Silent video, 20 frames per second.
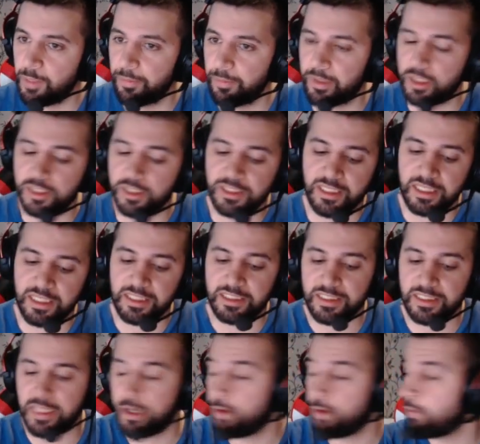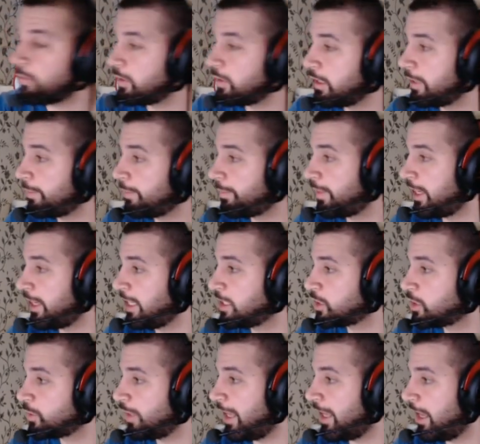because it's the only
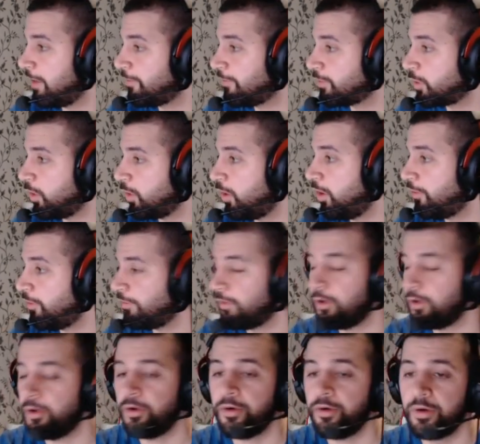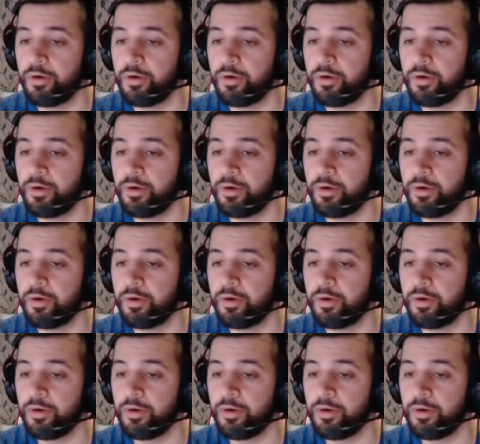page we have to offer.